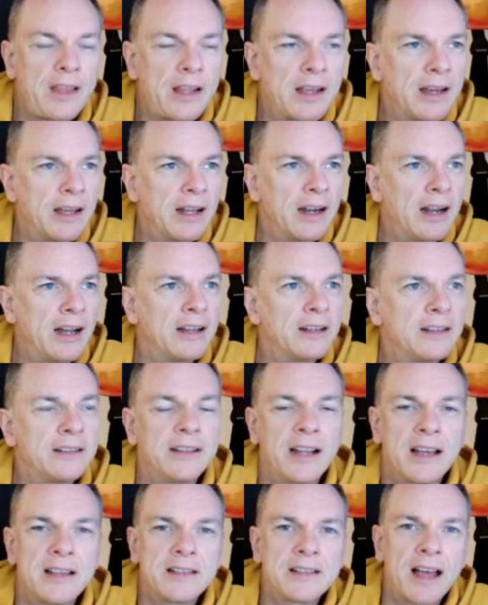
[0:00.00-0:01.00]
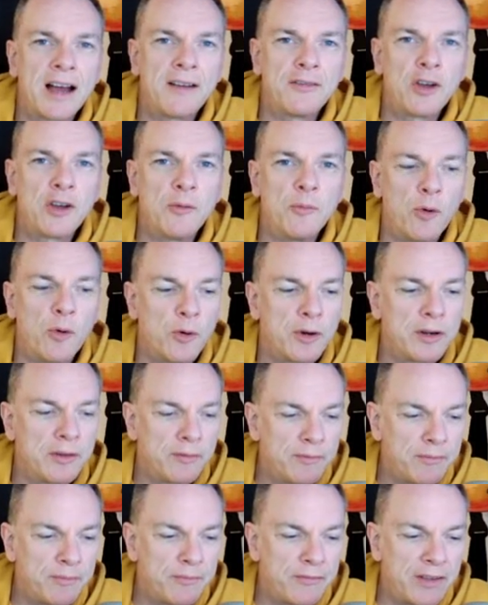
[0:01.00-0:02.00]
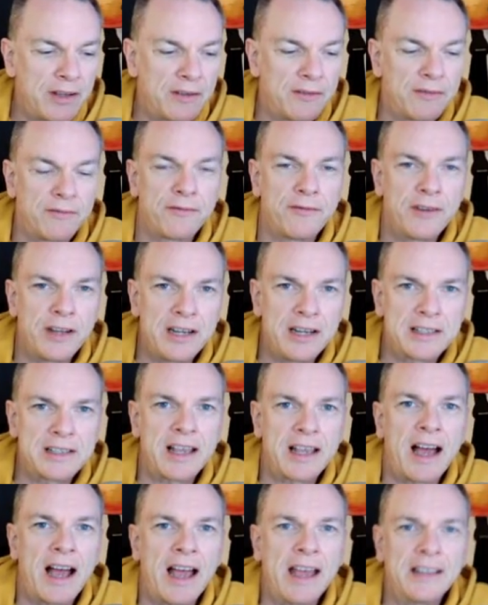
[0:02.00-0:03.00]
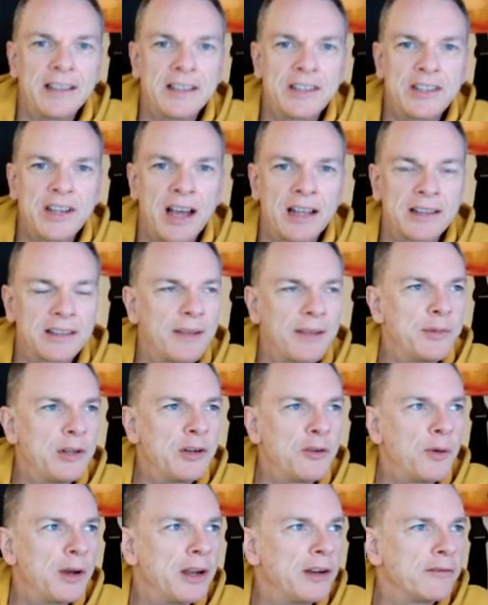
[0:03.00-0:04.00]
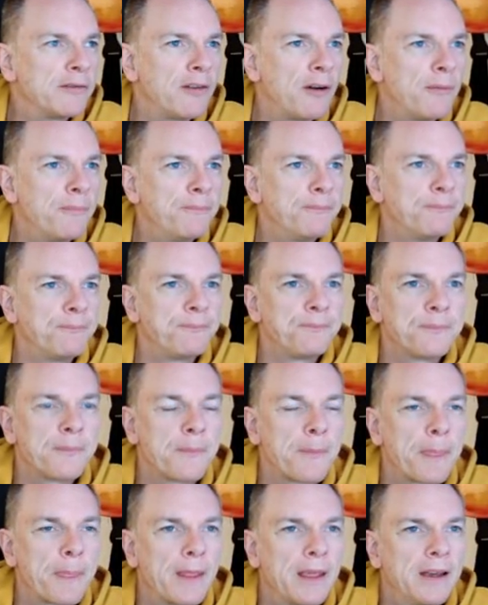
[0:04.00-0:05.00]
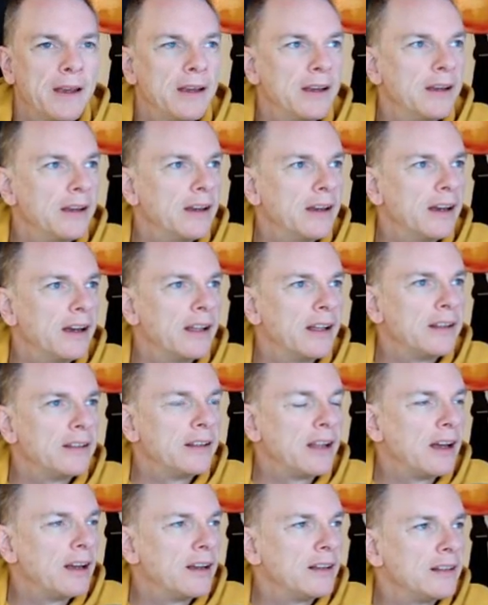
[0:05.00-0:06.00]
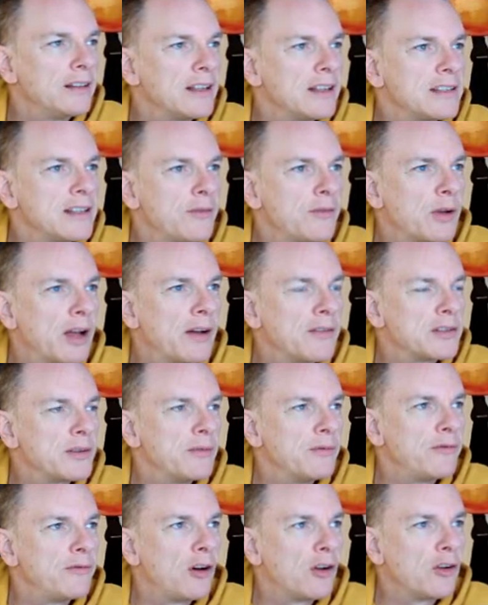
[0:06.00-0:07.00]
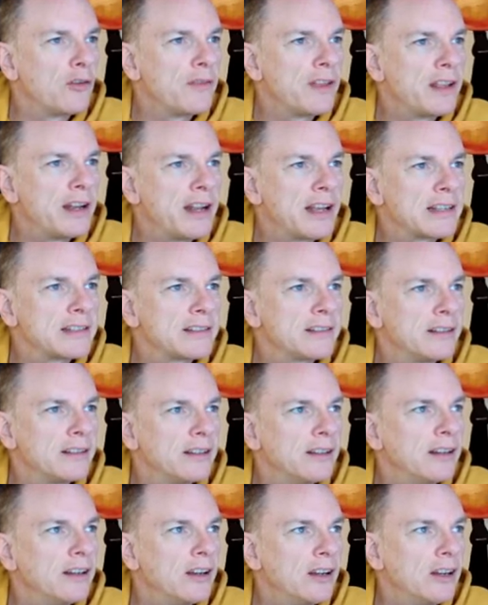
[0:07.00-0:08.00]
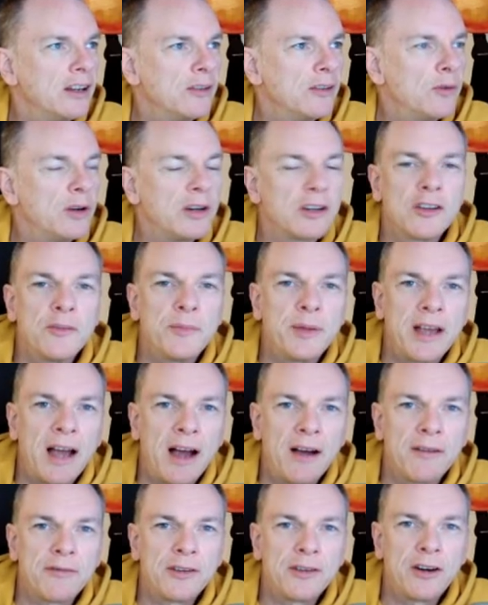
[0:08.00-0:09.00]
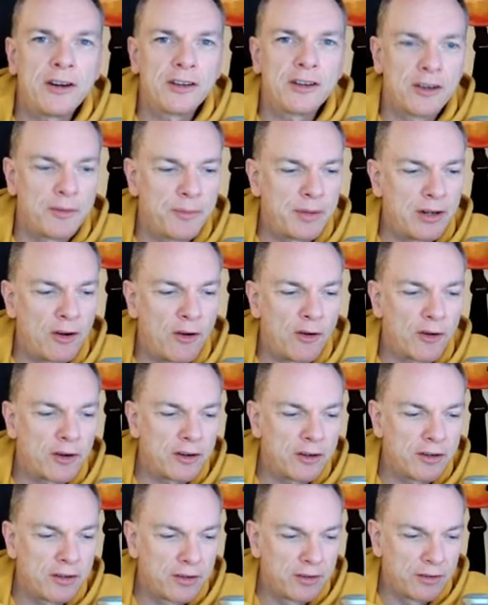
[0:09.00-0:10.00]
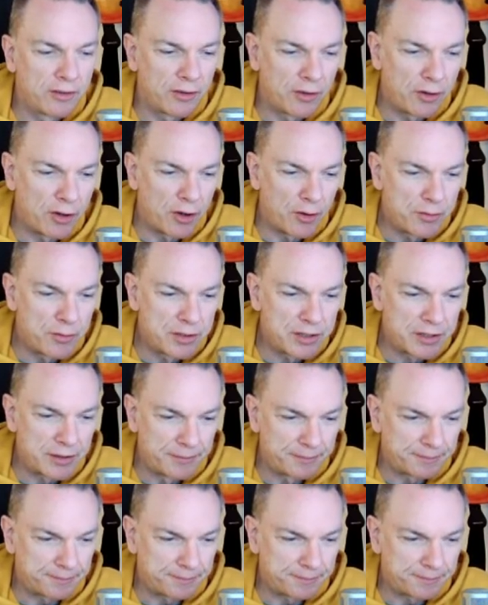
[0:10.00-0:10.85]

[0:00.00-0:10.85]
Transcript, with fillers: And uh, nice to have you on board. Feel free to say hi in the chat. Let me know where you're from. And uh, let's see if we can have some fun over the next, well, could be half an hour, could be longer. Who knows?